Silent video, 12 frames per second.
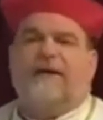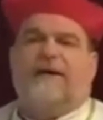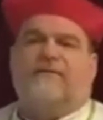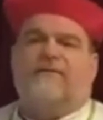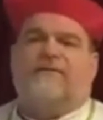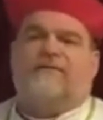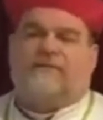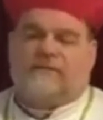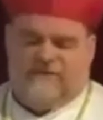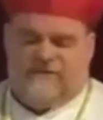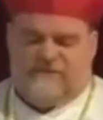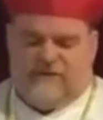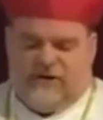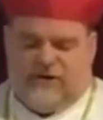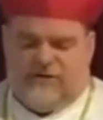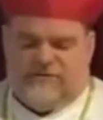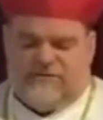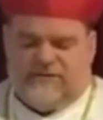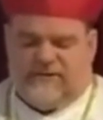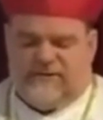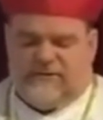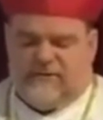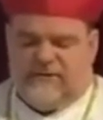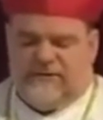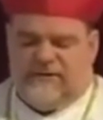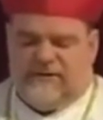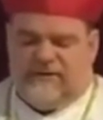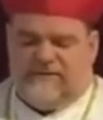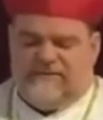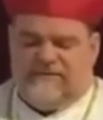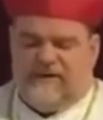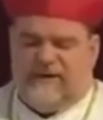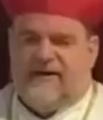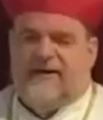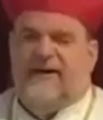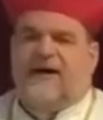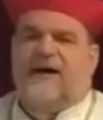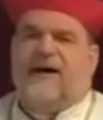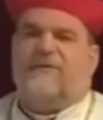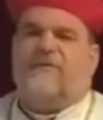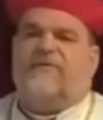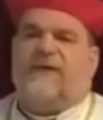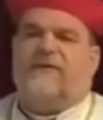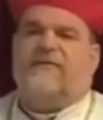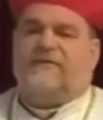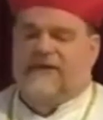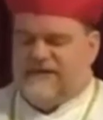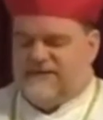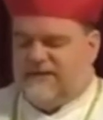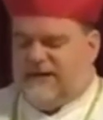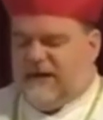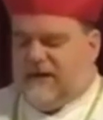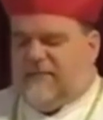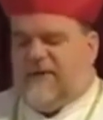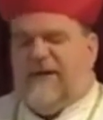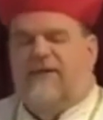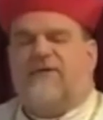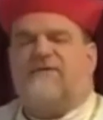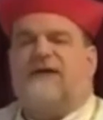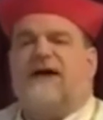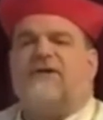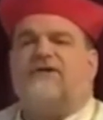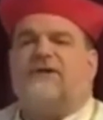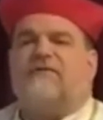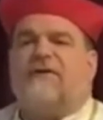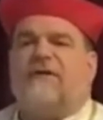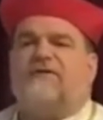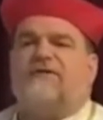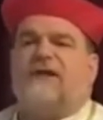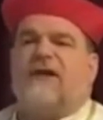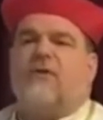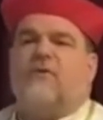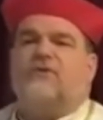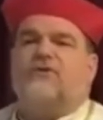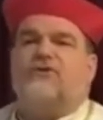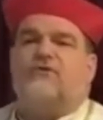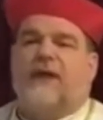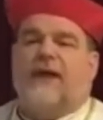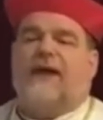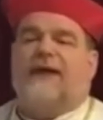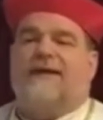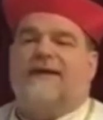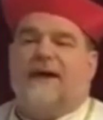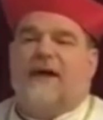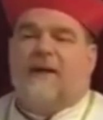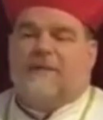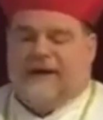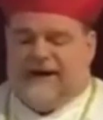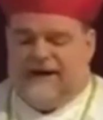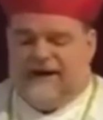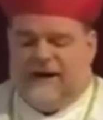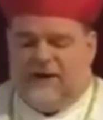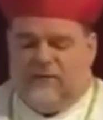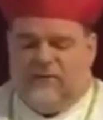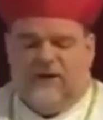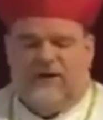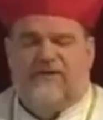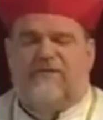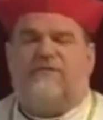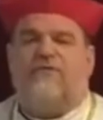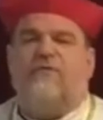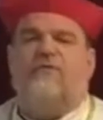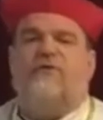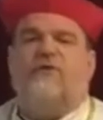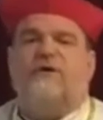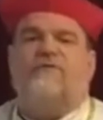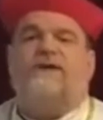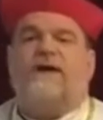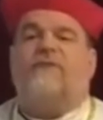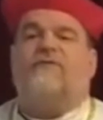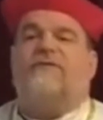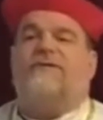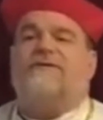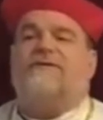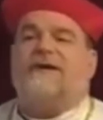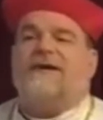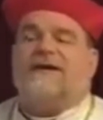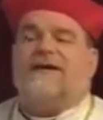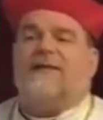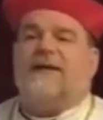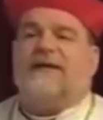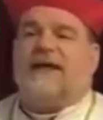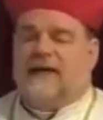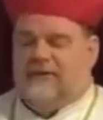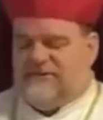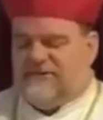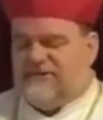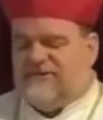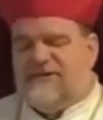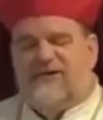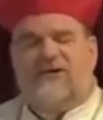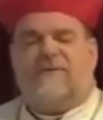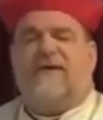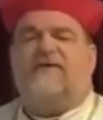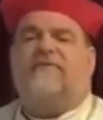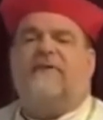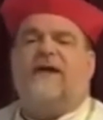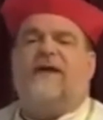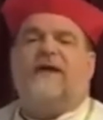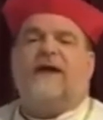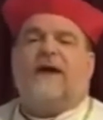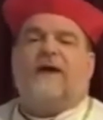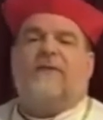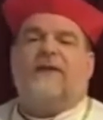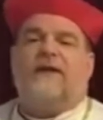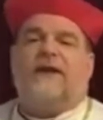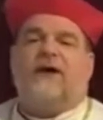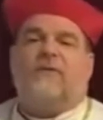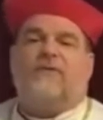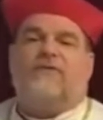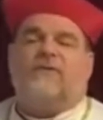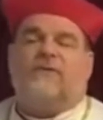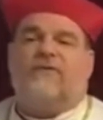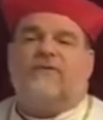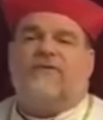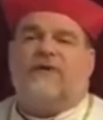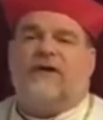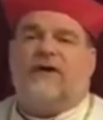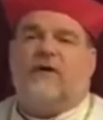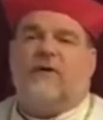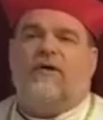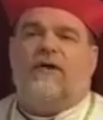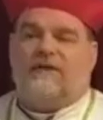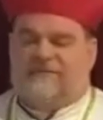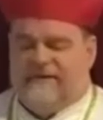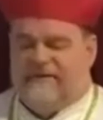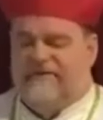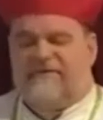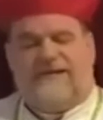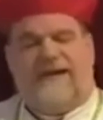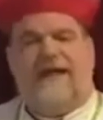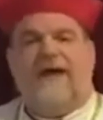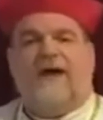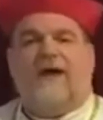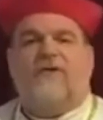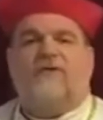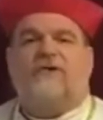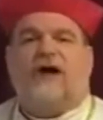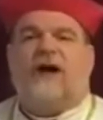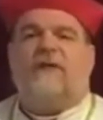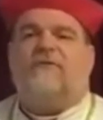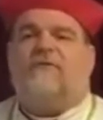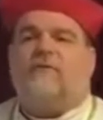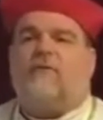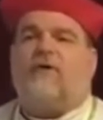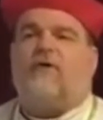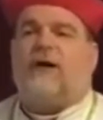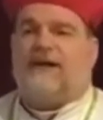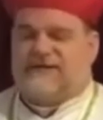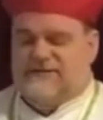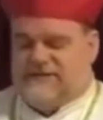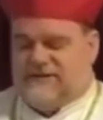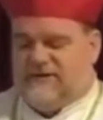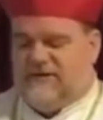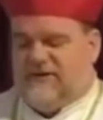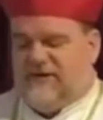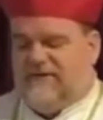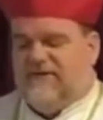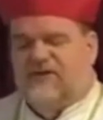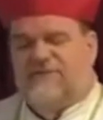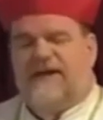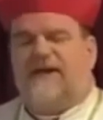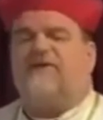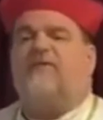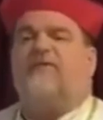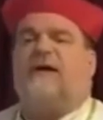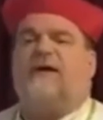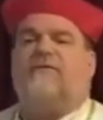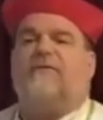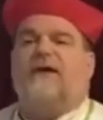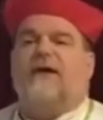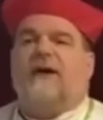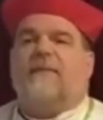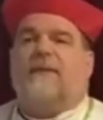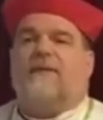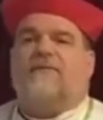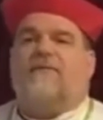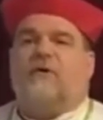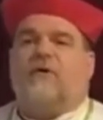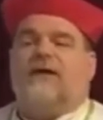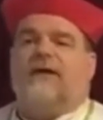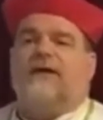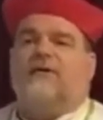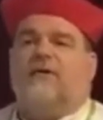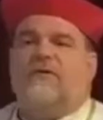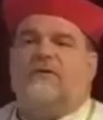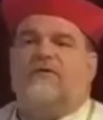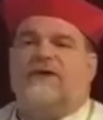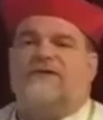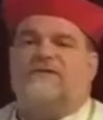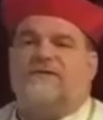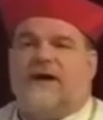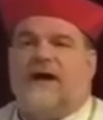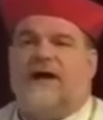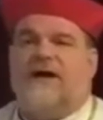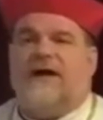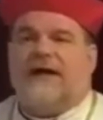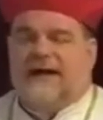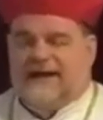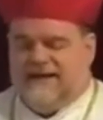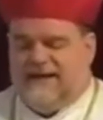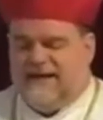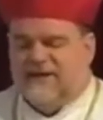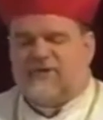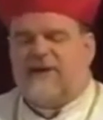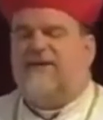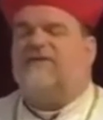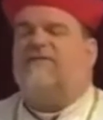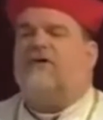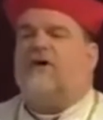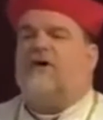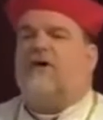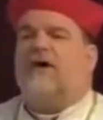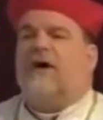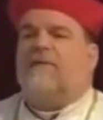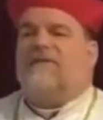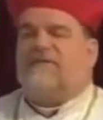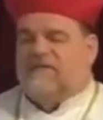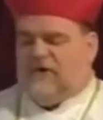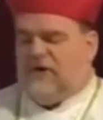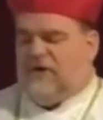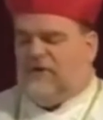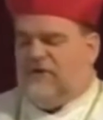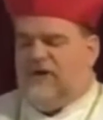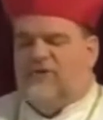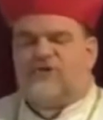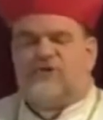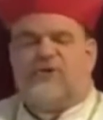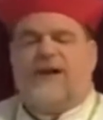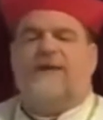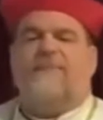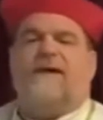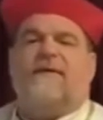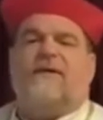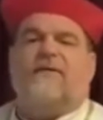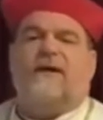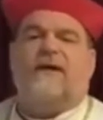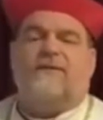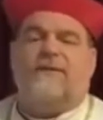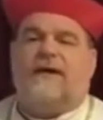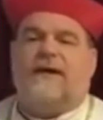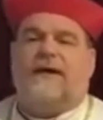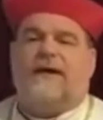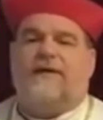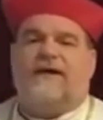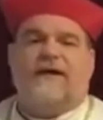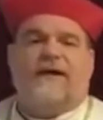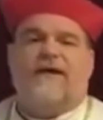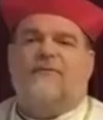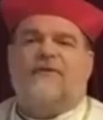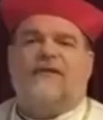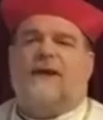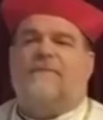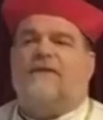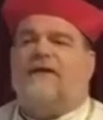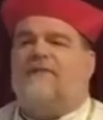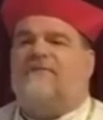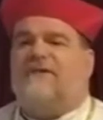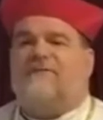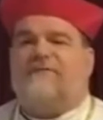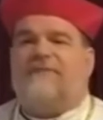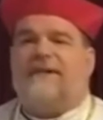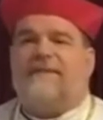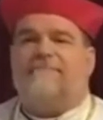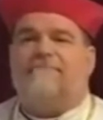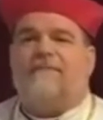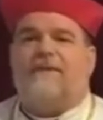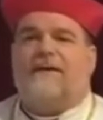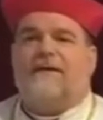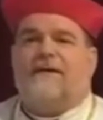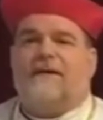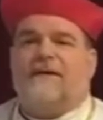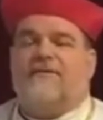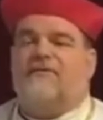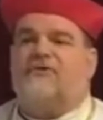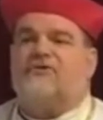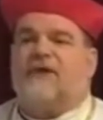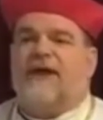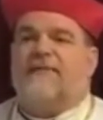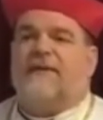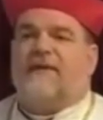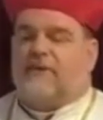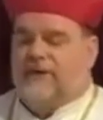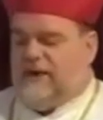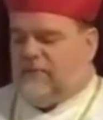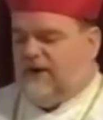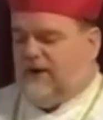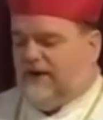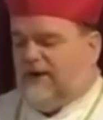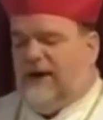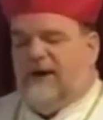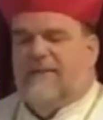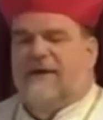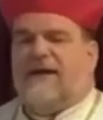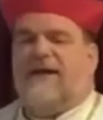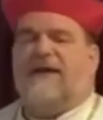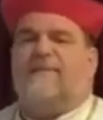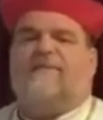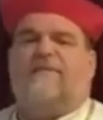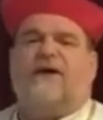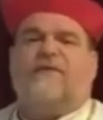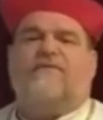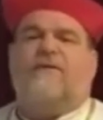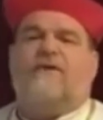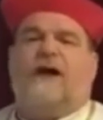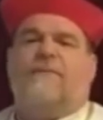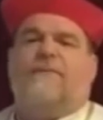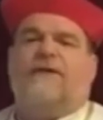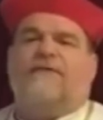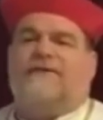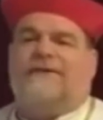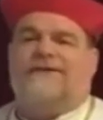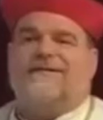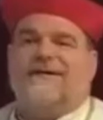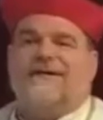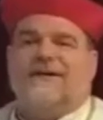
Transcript: He was, Saul was not only of the Pharisees, but he was actually a Pharisee who was trained by one of the few good Pharisees. Gamaliel was considered to be a saint. Gamaliel was a very holy Pharisee who died before Christ, if he could ever speak to Christ, but he was holy and knew the things of God, and he trained Saul. But Saul, though he was trained by the great Gamaliel, he would not benefit from him. He was trained by the great one, but he himself did not benefit.